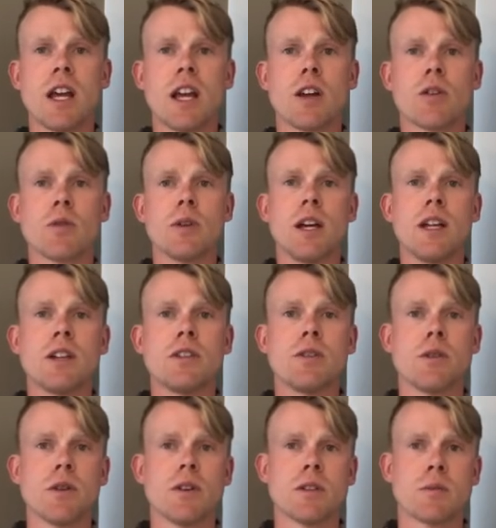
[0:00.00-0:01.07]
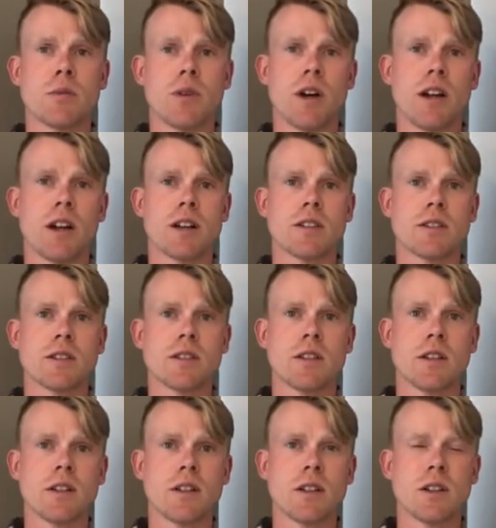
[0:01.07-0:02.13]
and created tourism products.
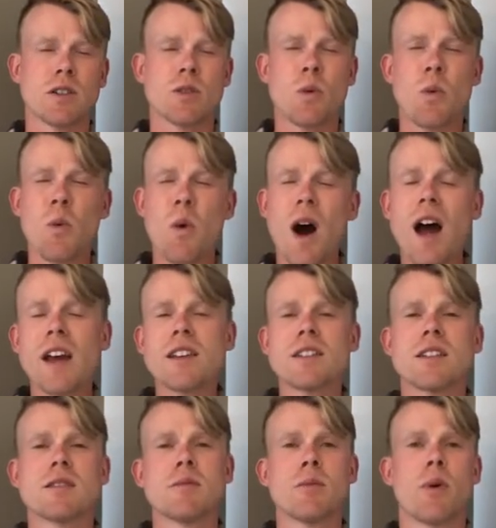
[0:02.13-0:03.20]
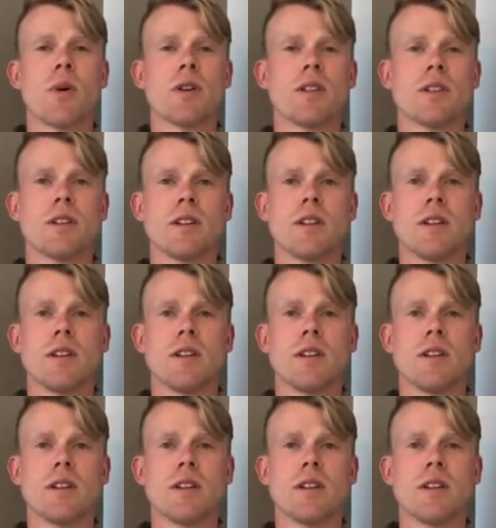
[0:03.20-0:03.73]
So why is this important?